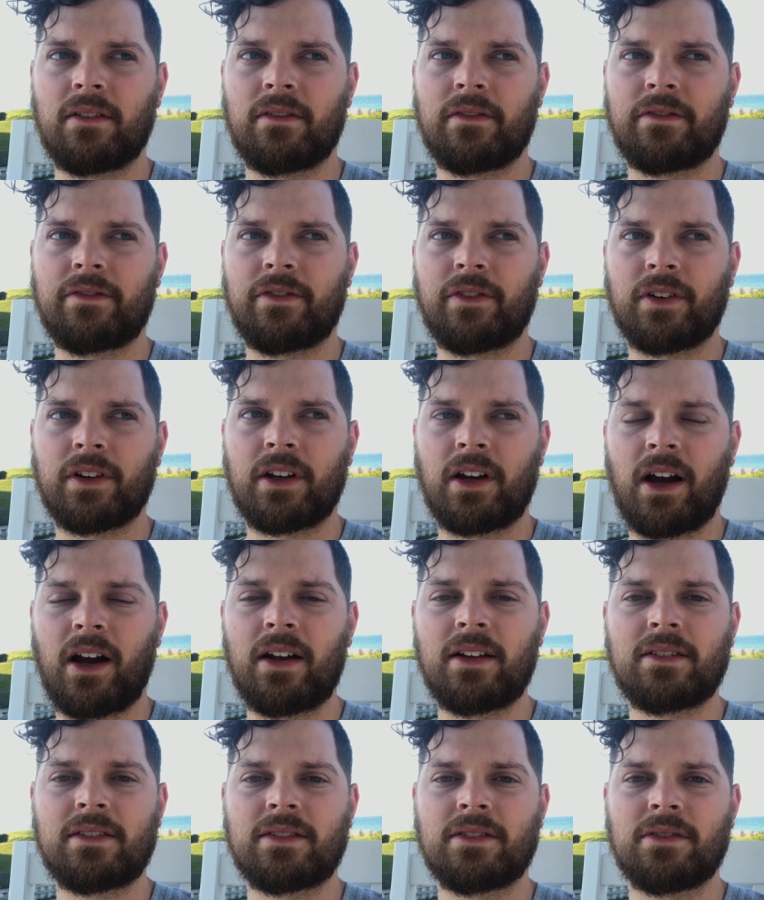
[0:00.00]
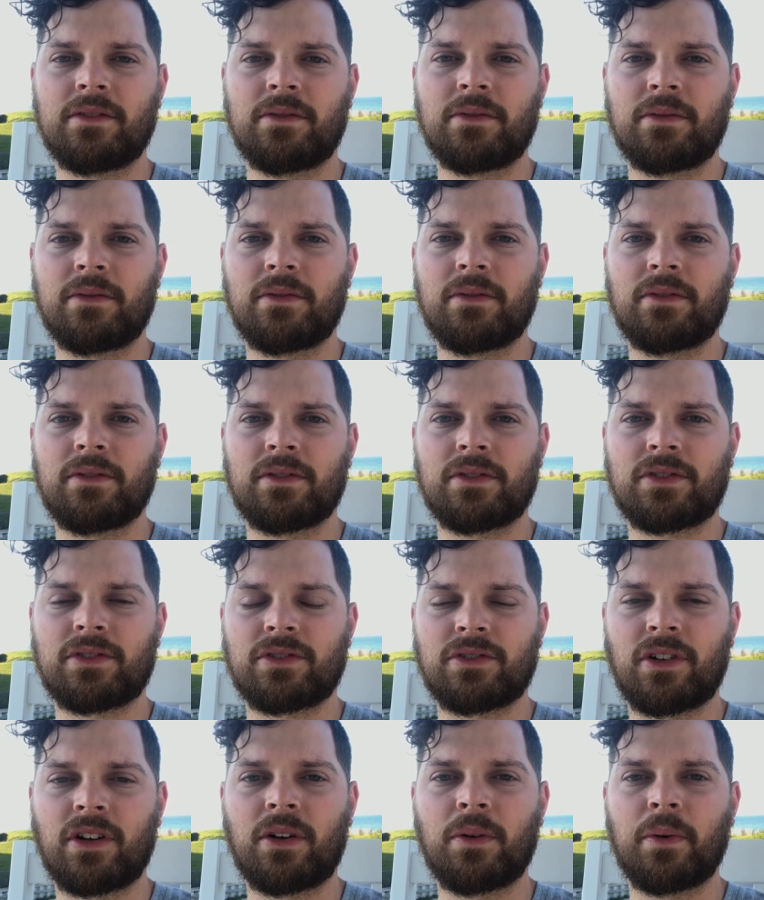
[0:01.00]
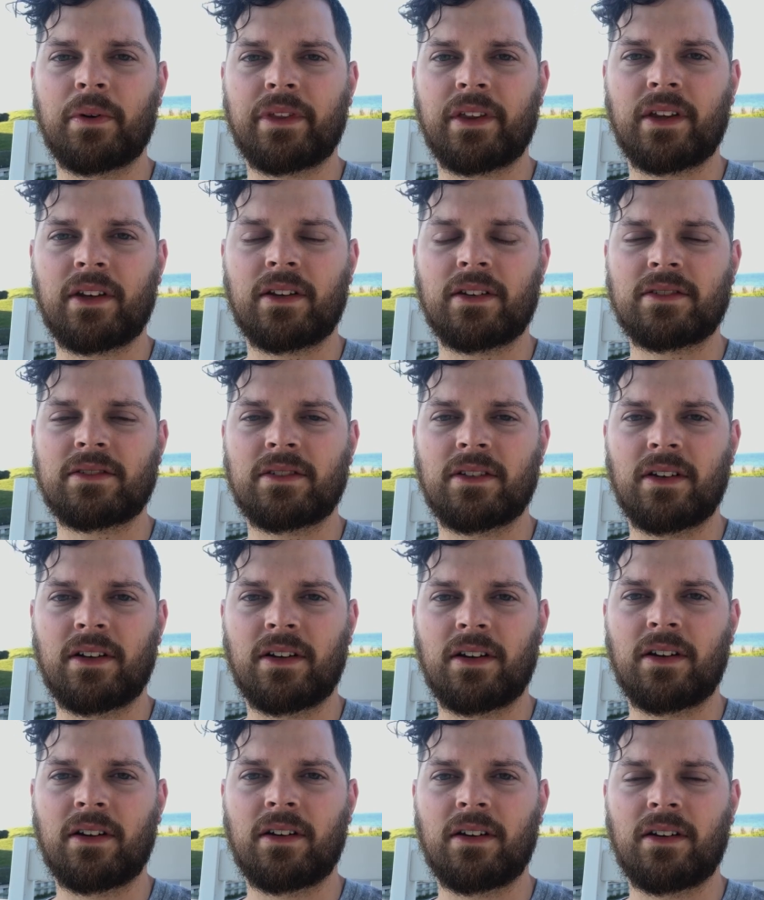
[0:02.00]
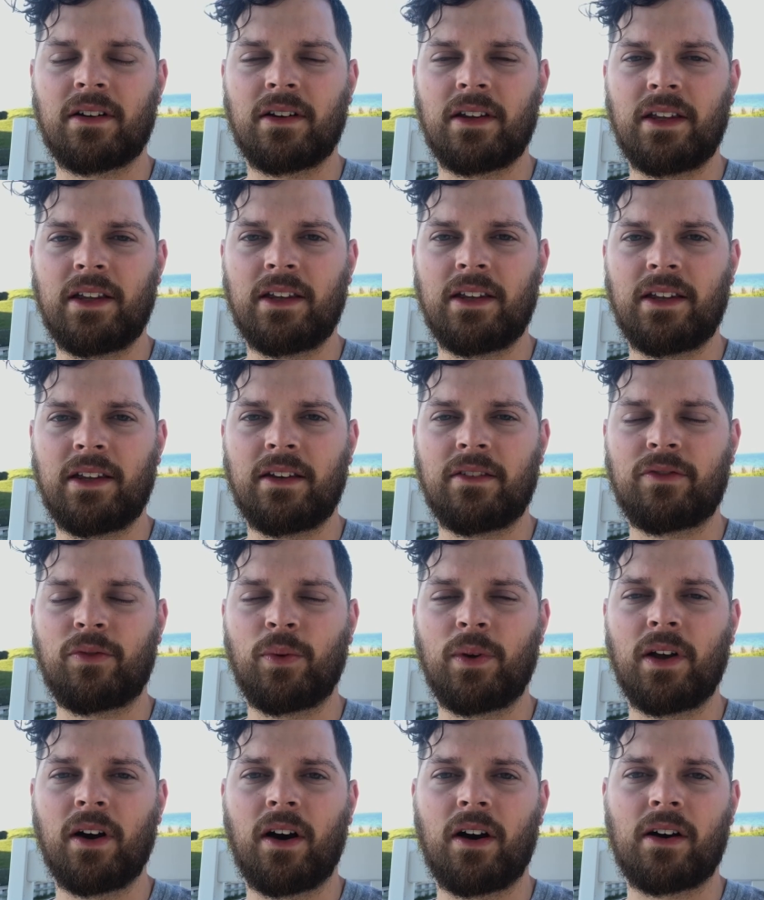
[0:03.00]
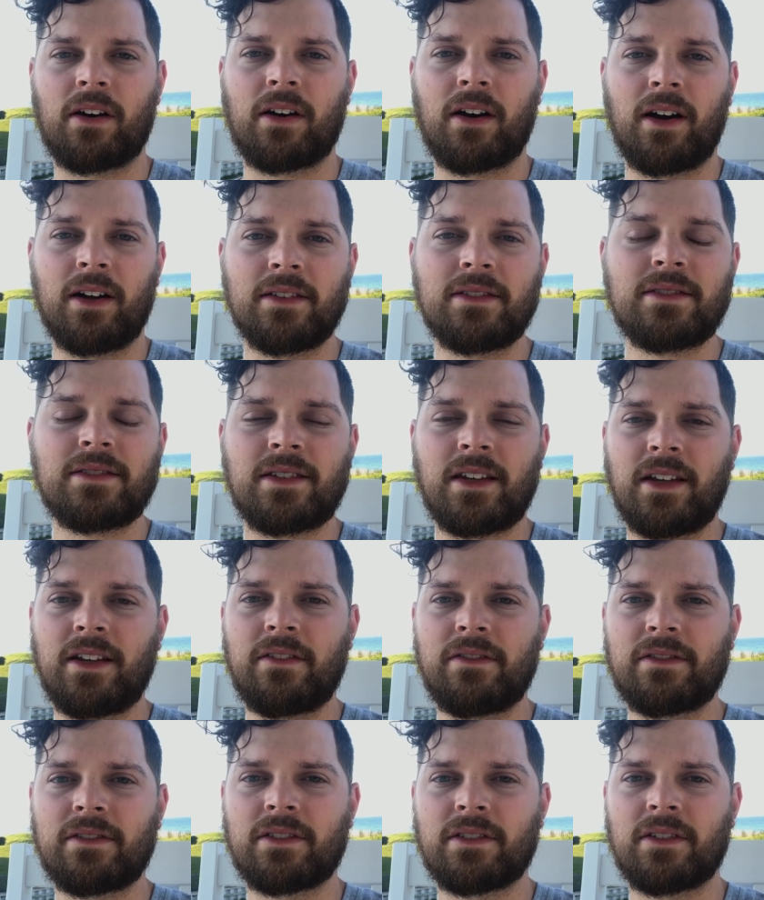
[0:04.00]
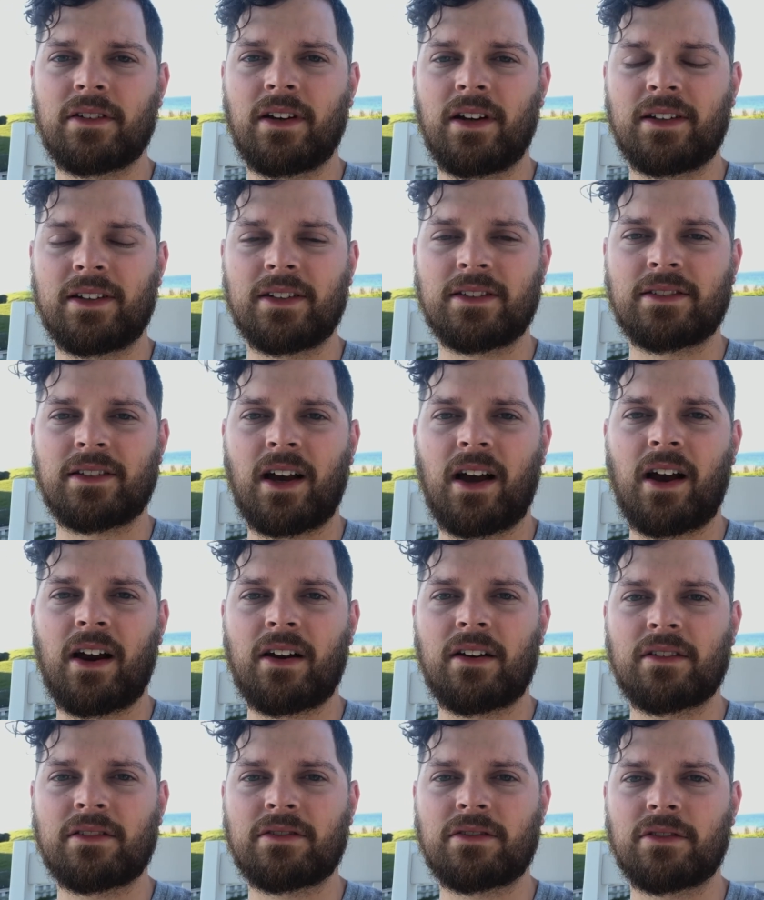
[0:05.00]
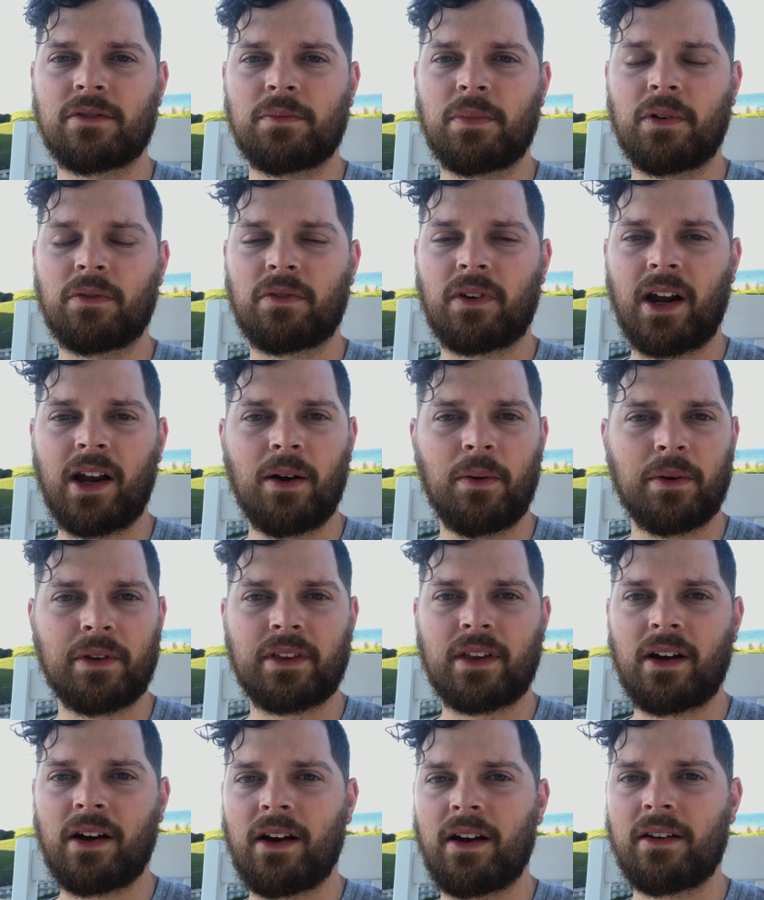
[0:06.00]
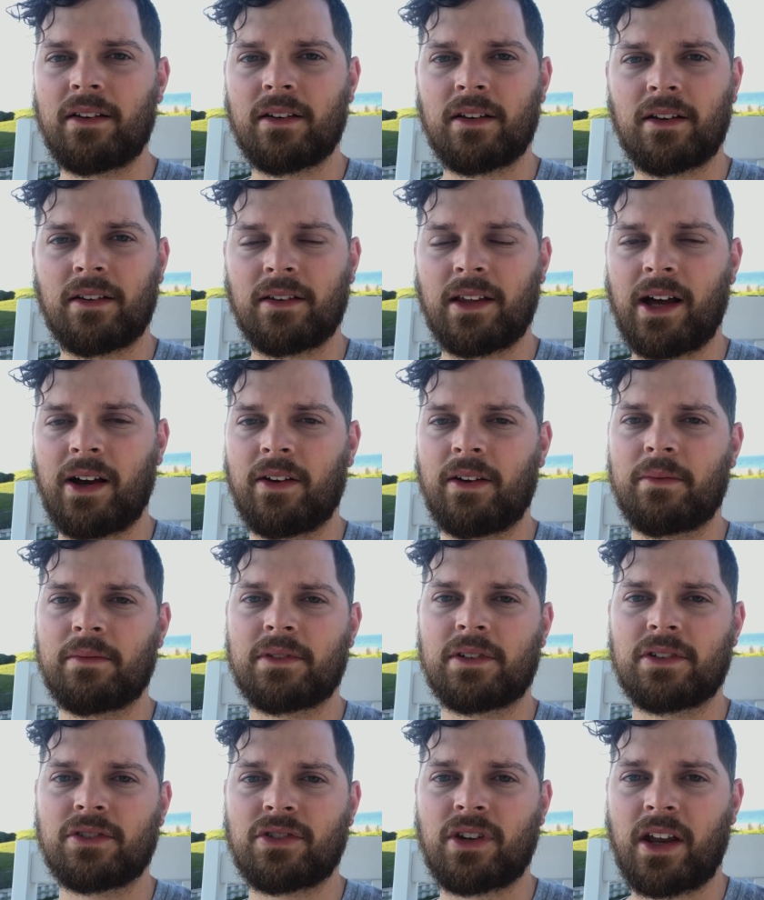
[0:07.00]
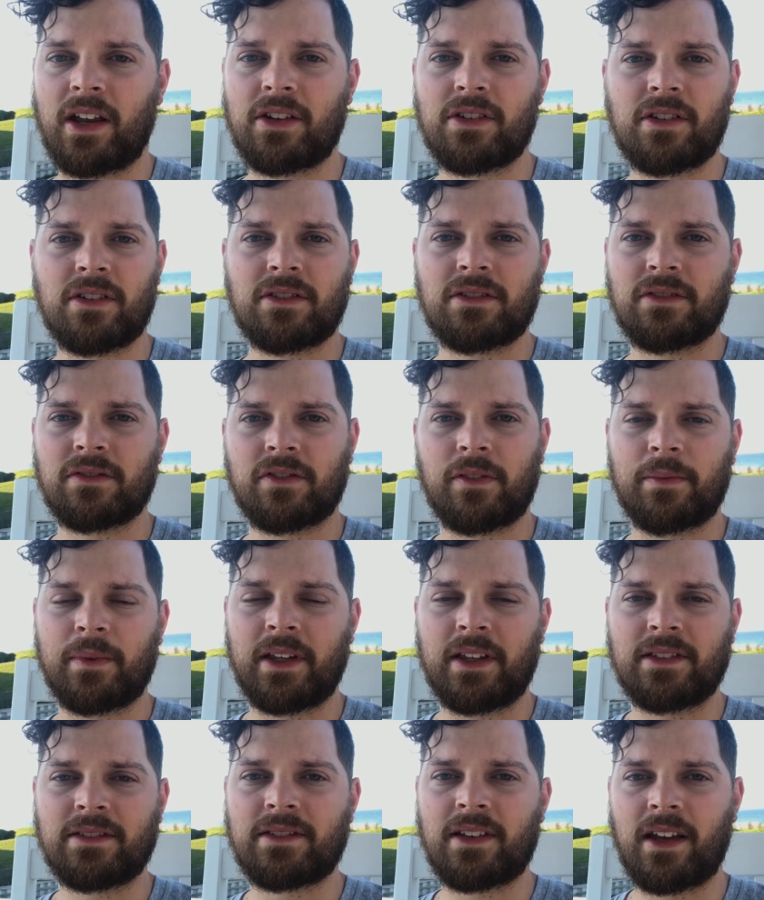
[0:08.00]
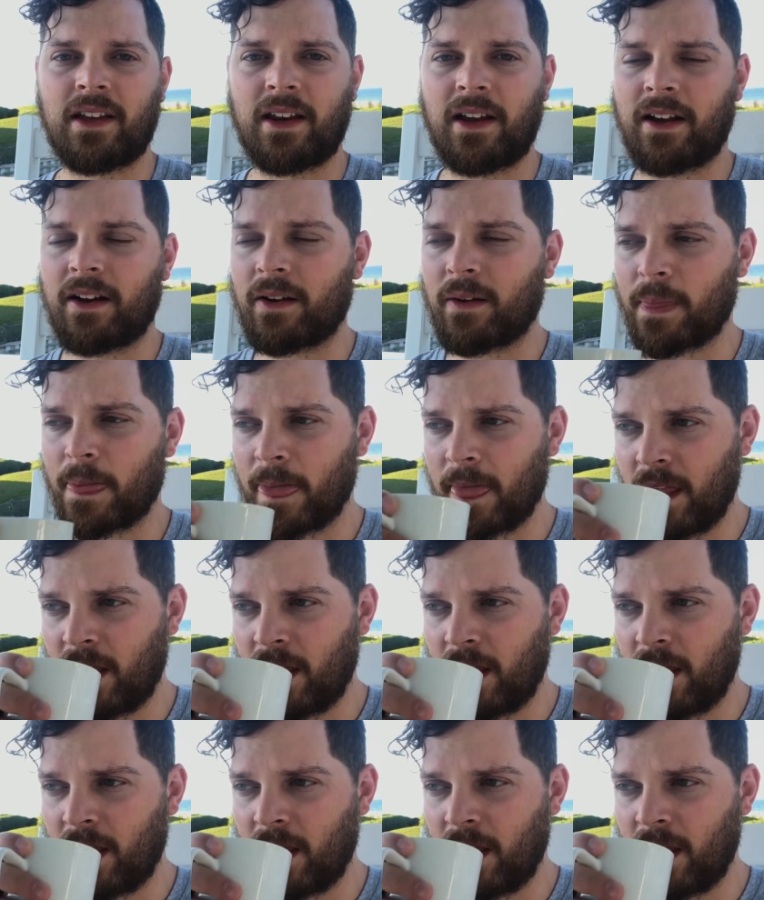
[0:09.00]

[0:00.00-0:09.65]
for God to stir within us, if we are unsaved, a desire to be right with God and allow Him to change us from the inside out.